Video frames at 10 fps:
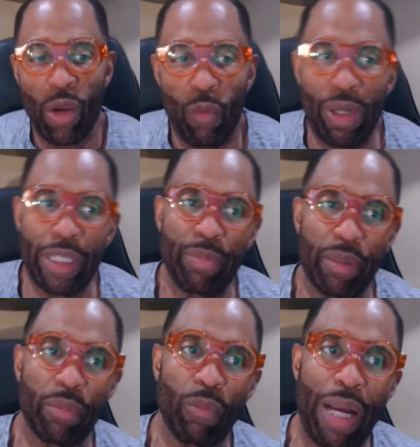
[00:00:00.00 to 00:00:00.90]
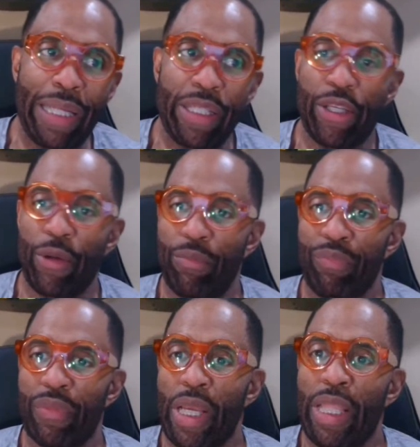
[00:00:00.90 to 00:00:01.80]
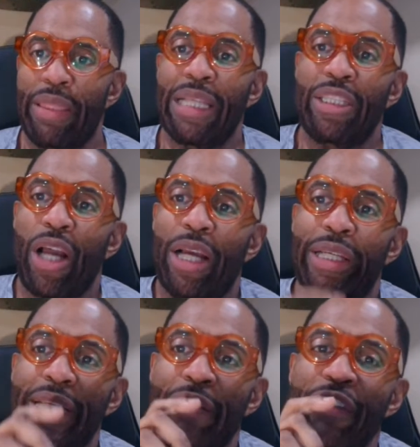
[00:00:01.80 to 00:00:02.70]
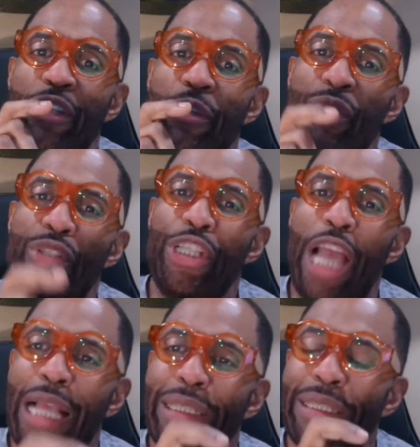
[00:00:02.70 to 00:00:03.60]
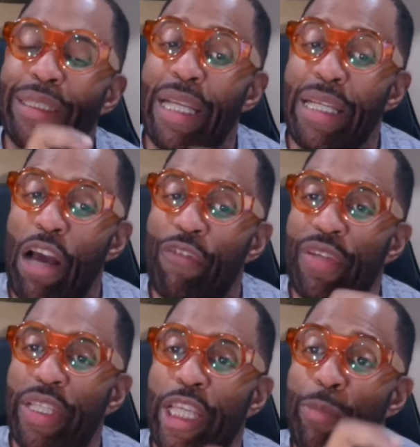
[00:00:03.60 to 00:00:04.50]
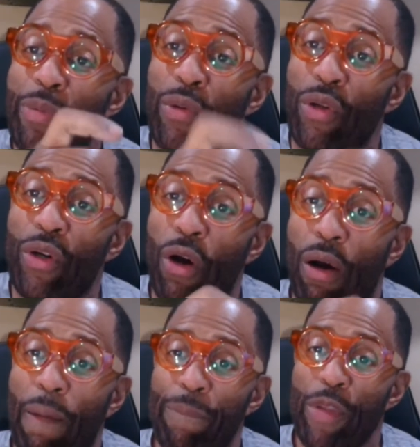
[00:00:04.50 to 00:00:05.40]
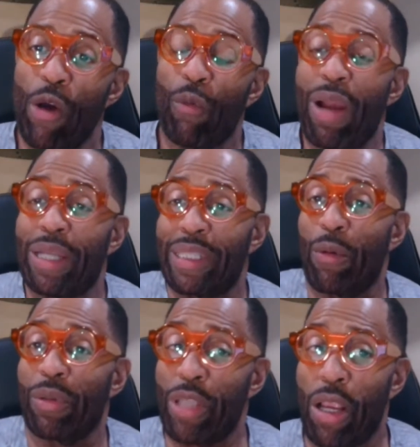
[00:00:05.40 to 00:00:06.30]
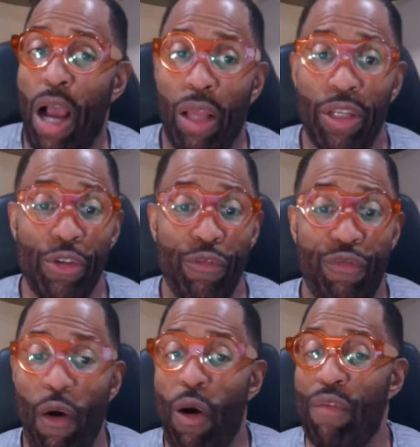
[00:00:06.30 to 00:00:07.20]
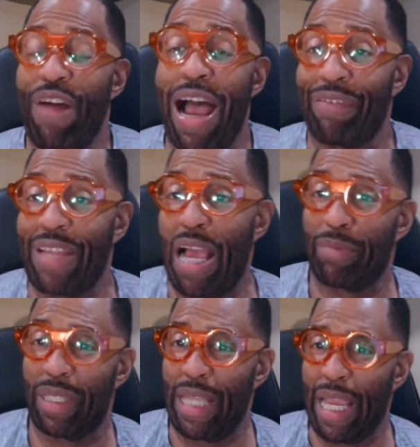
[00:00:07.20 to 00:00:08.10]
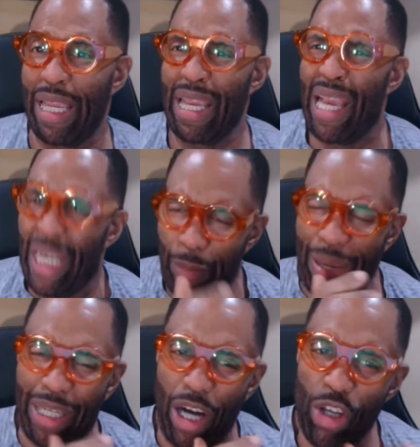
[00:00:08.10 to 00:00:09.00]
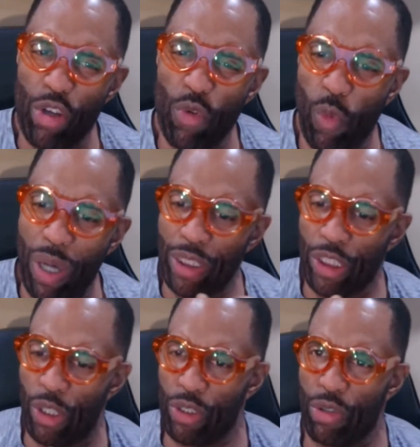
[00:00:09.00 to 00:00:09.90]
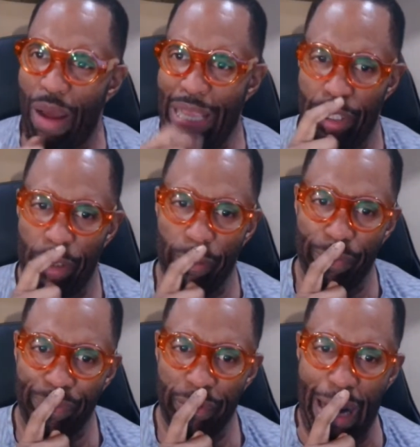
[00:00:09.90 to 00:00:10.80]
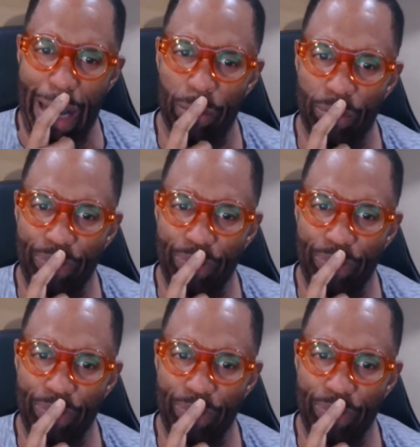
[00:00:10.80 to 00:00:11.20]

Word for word: What is minimum waging? They start giving you just enough to keep you on the hook. Whereas they was calling you four and five times a day, they might call you once or twice, right?